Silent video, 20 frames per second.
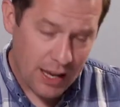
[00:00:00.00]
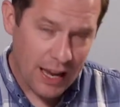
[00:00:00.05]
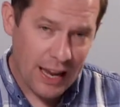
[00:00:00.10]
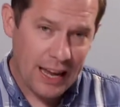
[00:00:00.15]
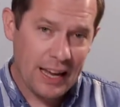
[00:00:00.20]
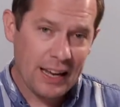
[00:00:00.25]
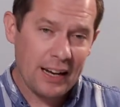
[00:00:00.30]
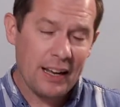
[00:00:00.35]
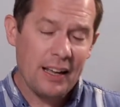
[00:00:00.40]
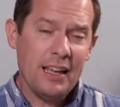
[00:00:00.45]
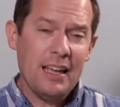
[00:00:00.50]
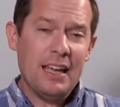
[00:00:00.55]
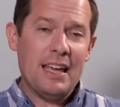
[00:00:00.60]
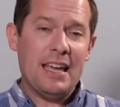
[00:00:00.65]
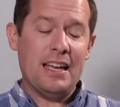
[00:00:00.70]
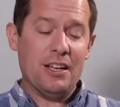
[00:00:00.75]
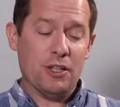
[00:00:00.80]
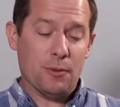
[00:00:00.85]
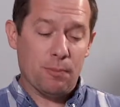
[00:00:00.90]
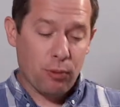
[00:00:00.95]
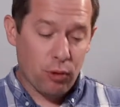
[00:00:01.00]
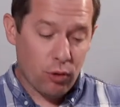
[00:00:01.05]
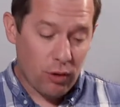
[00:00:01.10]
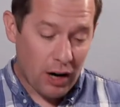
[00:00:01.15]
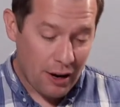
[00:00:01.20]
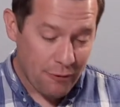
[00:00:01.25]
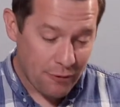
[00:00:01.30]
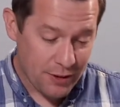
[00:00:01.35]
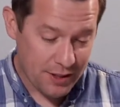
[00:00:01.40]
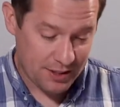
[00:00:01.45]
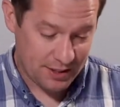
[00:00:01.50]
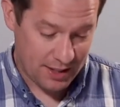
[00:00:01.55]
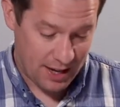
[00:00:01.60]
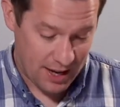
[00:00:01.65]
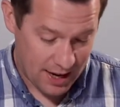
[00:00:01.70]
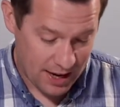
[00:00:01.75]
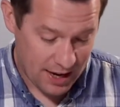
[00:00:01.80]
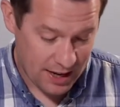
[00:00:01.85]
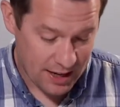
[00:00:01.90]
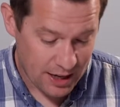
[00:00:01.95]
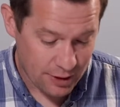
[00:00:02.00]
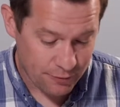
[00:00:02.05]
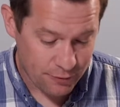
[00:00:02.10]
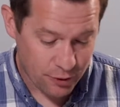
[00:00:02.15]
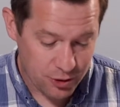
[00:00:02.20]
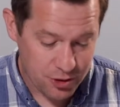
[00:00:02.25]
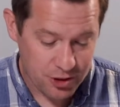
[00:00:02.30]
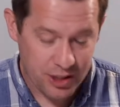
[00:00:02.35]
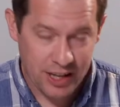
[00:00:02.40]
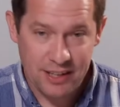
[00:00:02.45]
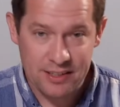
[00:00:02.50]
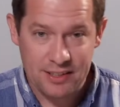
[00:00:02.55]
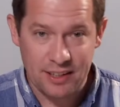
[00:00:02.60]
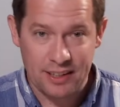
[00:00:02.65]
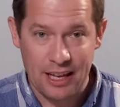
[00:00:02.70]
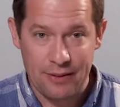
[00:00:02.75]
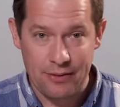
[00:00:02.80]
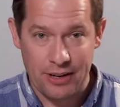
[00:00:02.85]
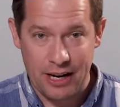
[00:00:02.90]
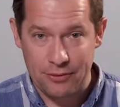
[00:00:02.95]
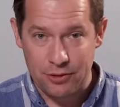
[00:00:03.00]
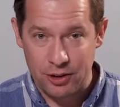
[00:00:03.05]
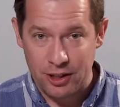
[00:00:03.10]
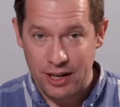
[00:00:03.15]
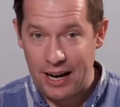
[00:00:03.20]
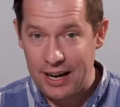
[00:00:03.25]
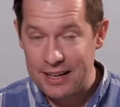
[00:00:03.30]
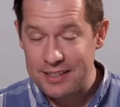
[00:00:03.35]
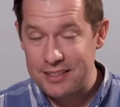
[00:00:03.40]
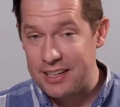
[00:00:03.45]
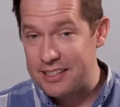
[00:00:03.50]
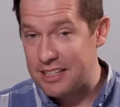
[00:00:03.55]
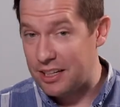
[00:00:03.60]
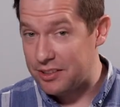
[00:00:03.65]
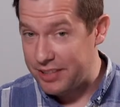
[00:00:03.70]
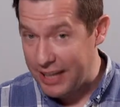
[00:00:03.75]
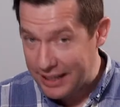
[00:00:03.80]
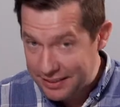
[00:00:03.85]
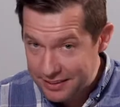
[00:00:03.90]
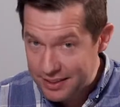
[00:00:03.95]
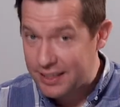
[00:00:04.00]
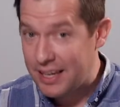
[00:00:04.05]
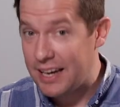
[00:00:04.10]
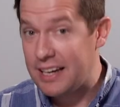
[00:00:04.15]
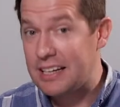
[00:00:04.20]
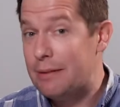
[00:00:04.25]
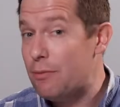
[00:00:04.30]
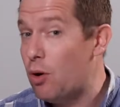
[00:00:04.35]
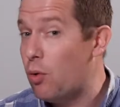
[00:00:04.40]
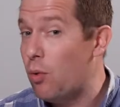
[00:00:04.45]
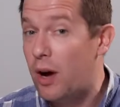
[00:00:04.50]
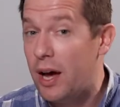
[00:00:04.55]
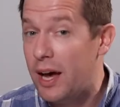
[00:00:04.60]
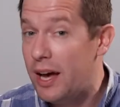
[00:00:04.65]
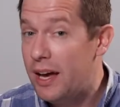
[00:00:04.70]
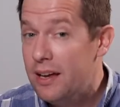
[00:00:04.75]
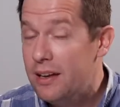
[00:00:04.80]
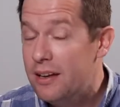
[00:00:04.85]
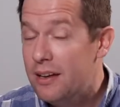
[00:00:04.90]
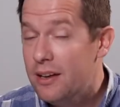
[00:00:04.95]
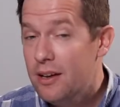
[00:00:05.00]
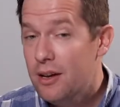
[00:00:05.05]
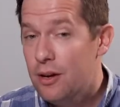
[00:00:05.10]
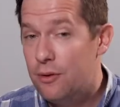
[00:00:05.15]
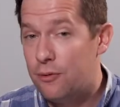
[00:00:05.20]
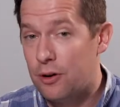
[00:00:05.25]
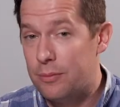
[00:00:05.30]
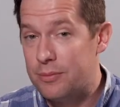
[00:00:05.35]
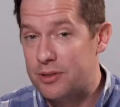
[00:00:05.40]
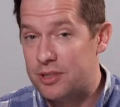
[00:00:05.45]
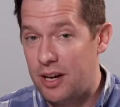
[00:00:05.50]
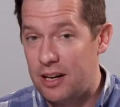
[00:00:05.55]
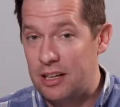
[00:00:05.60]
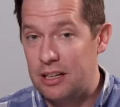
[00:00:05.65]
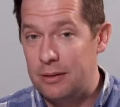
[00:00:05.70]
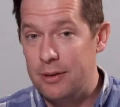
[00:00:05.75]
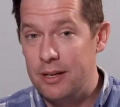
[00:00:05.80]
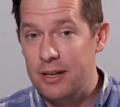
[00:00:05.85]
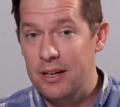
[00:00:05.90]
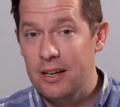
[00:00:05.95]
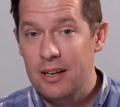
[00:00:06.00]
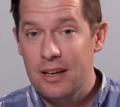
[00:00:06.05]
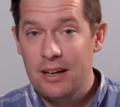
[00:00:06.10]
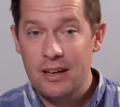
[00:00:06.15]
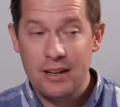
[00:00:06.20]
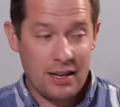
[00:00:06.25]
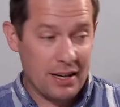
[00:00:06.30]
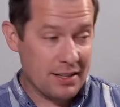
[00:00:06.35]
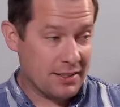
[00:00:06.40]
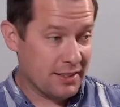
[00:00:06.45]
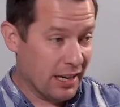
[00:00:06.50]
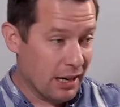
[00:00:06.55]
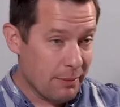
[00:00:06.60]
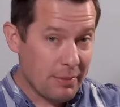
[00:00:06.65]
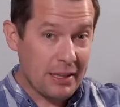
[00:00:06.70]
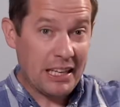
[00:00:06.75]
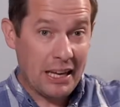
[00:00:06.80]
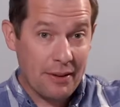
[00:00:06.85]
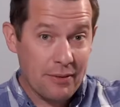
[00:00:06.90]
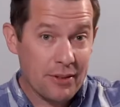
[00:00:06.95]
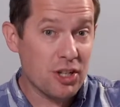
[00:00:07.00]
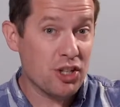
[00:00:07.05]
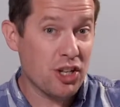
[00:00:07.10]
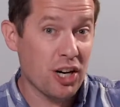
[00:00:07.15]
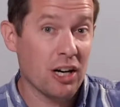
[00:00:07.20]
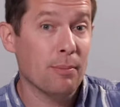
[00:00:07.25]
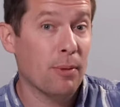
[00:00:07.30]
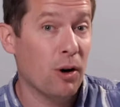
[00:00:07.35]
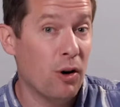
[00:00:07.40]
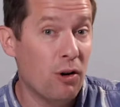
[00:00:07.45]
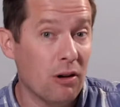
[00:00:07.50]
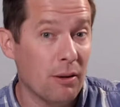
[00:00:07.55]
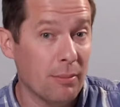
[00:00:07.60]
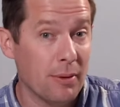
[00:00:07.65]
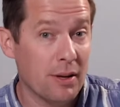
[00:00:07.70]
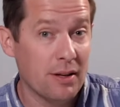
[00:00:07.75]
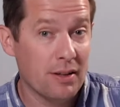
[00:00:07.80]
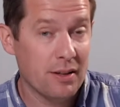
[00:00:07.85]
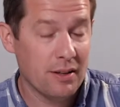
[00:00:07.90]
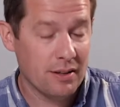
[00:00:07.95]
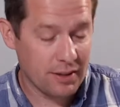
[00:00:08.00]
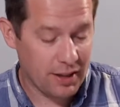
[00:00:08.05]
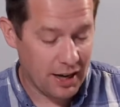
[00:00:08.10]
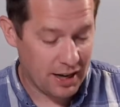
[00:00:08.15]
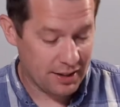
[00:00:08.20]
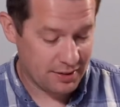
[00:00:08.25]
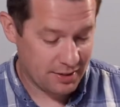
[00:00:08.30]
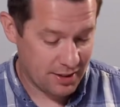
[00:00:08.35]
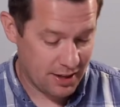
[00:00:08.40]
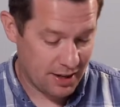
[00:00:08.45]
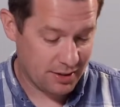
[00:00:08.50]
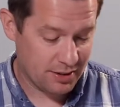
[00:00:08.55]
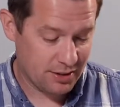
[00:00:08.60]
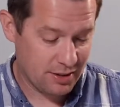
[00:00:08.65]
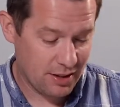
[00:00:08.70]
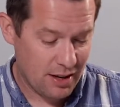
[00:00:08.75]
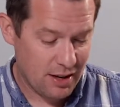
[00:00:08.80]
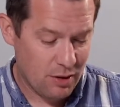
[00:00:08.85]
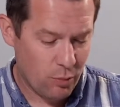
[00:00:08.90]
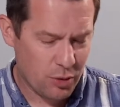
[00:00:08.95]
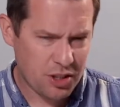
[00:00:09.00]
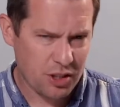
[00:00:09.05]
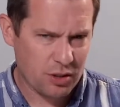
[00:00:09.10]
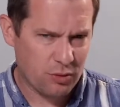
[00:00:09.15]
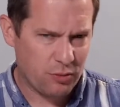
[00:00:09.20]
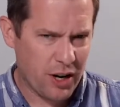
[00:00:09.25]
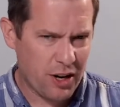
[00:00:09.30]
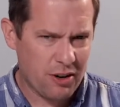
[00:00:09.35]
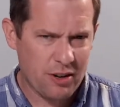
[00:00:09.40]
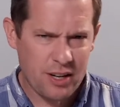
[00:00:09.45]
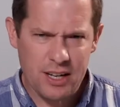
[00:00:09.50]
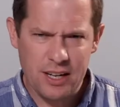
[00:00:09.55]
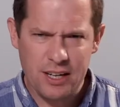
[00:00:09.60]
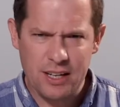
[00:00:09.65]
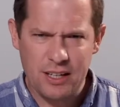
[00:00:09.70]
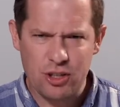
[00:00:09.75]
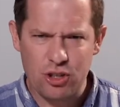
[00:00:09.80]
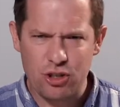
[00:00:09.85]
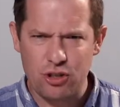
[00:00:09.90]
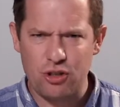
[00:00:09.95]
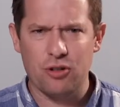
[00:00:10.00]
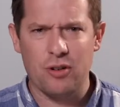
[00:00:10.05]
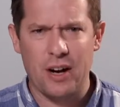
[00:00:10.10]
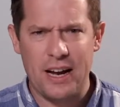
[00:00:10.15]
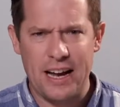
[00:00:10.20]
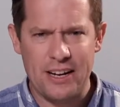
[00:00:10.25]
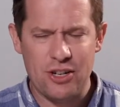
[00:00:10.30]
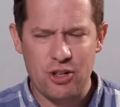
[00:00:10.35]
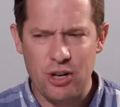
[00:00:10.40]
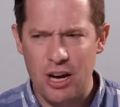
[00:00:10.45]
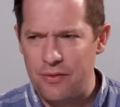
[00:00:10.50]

And he is prophesied in 1 Kings 11. After God says, I'll take the kingdom away from Solomon, it's going to be given to Jeroboam, God says, which is very strange.